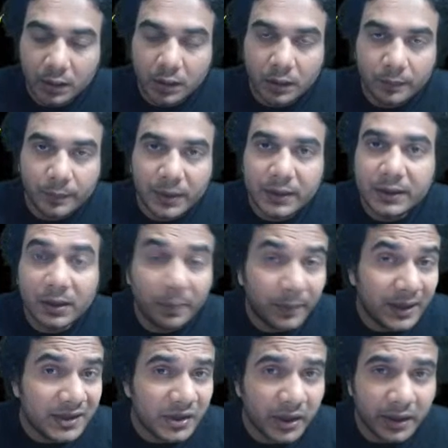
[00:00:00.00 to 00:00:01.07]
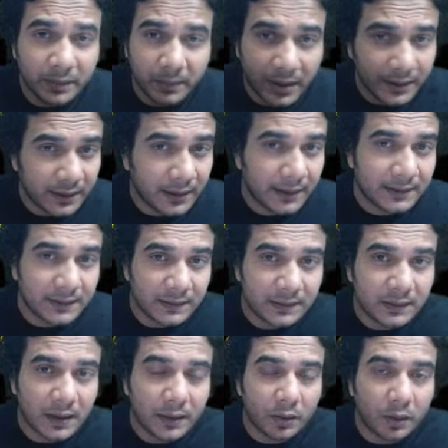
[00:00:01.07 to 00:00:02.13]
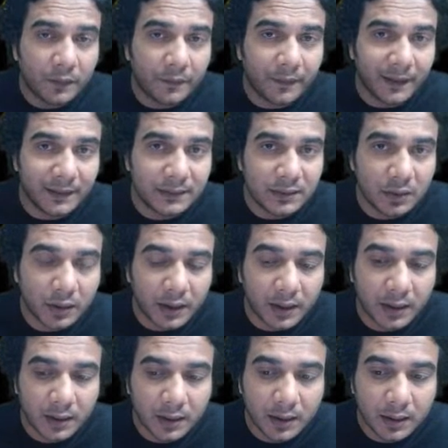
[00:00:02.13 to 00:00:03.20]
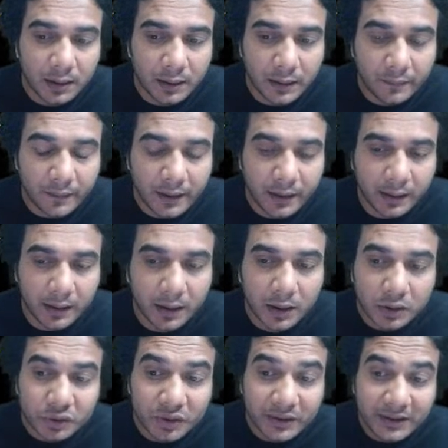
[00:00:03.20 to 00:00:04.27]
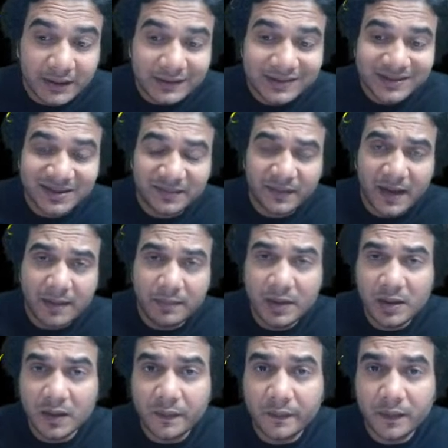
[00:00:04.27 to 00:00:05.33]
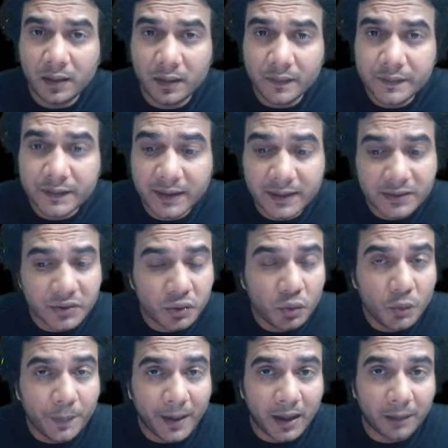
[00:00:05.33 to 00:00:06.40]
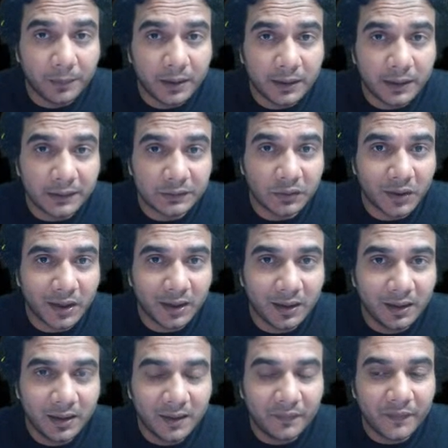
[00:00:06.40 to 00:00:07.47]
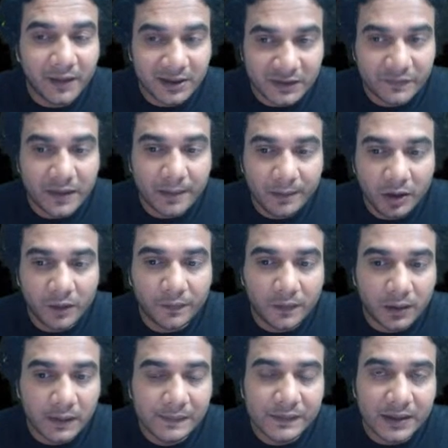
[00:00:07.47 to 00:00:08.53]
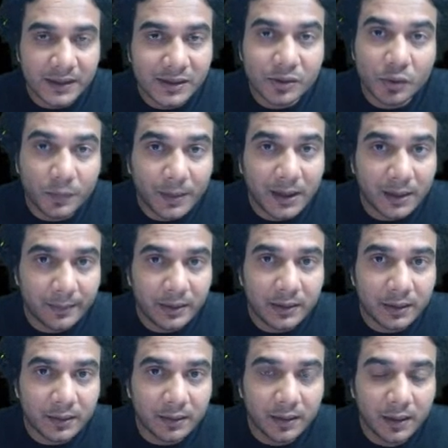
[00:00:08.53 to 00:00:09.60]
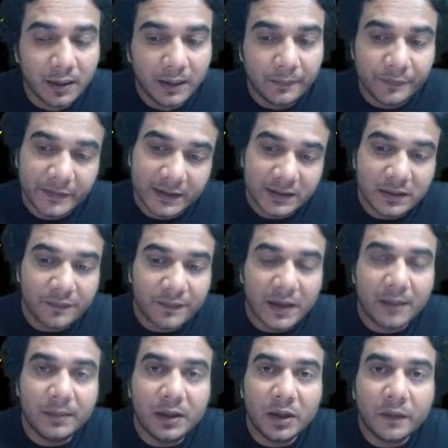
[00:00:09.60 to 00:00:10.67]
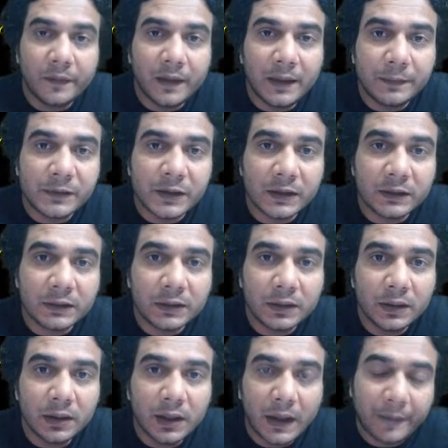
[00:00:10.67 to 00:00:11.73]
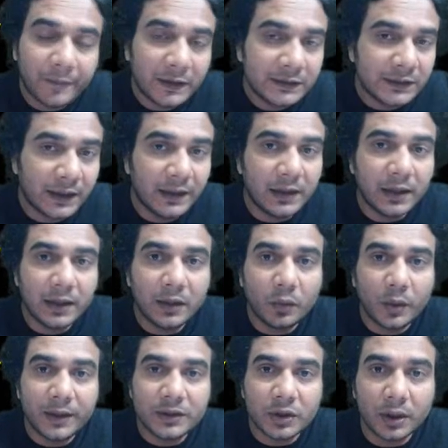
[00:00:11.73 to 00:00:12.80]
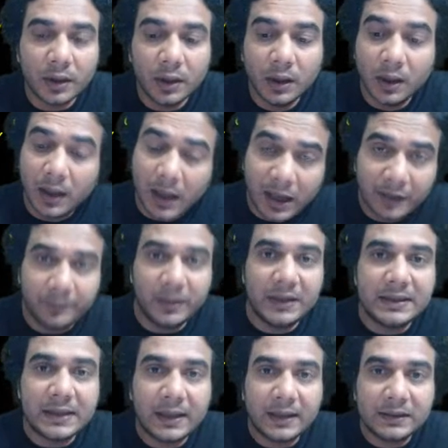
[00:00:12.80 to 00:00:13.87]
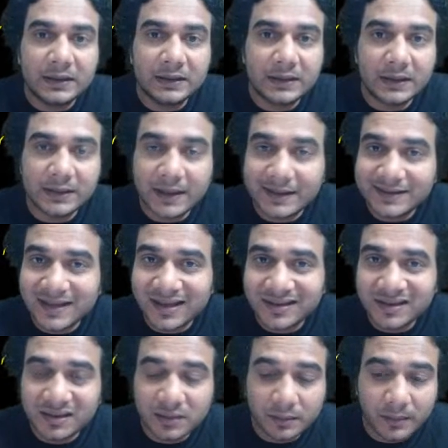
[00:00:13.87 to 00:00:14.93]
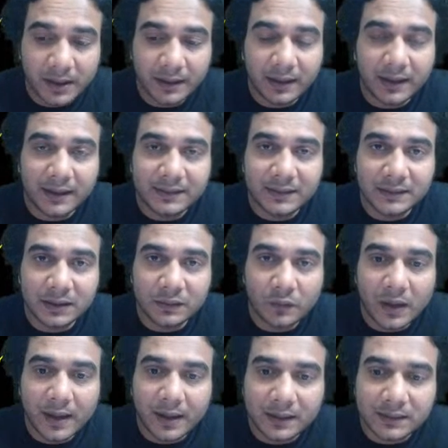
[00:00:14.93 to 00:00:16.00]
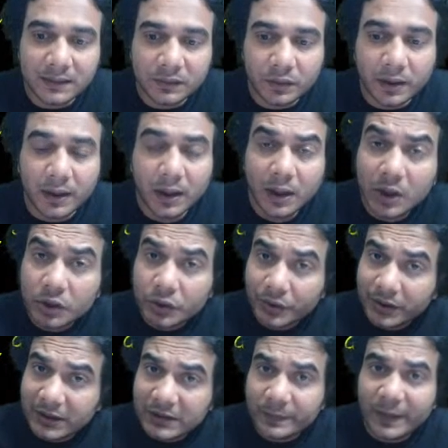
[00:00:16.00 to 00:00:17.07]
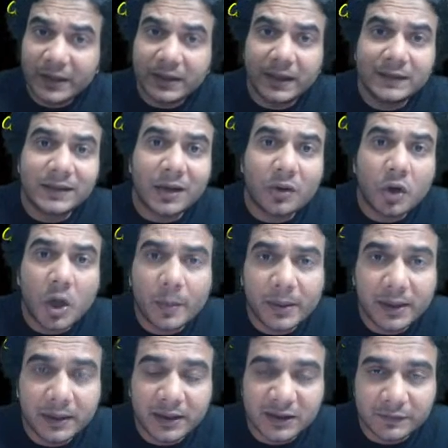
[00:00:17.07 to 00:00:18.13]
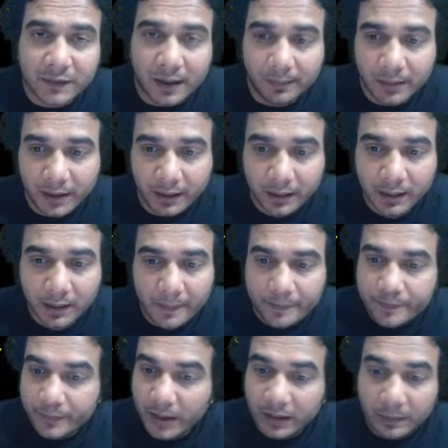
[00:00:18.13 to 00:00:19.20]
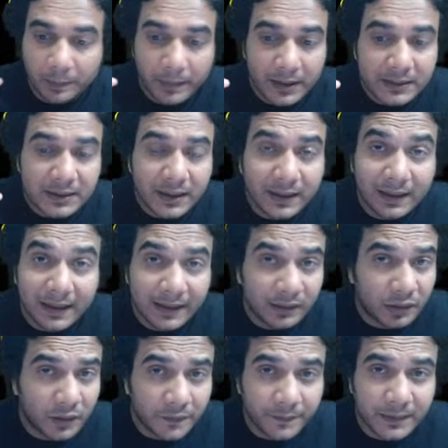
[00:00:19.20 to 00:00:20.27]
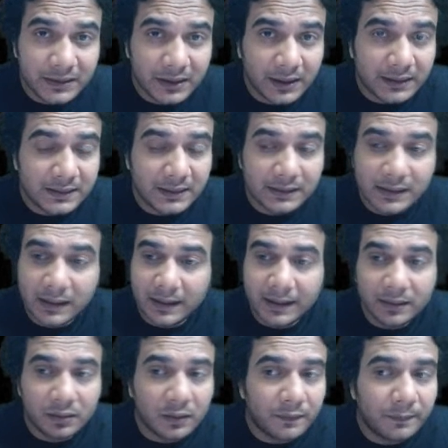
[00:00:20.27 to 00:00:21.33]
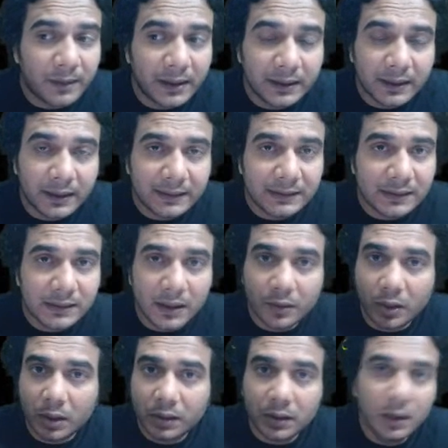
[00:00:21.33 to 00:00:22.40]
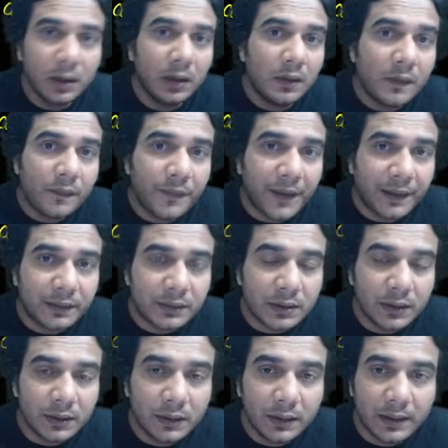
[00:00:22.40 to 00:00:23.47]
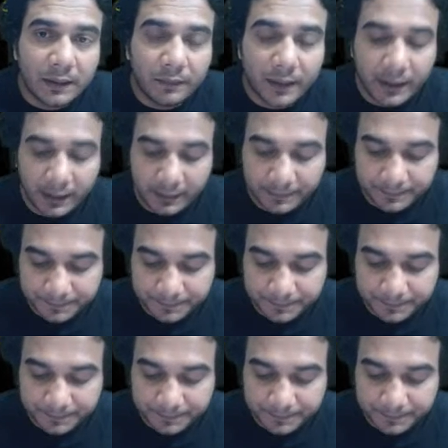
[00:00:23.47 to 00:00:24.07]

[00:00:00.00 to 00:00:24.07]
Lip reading: but their major and minor axes are not fixed, okay? They are varying. So this family of curves has two parameters, okay? This family of curves has two parameters. This is a family of ellipses having center at origin. and major axis as x-axis and minor axis as y-axis. Okay, so these many things are common in this family, but major length of major axis and length of minor axis are not fixed, they are varying.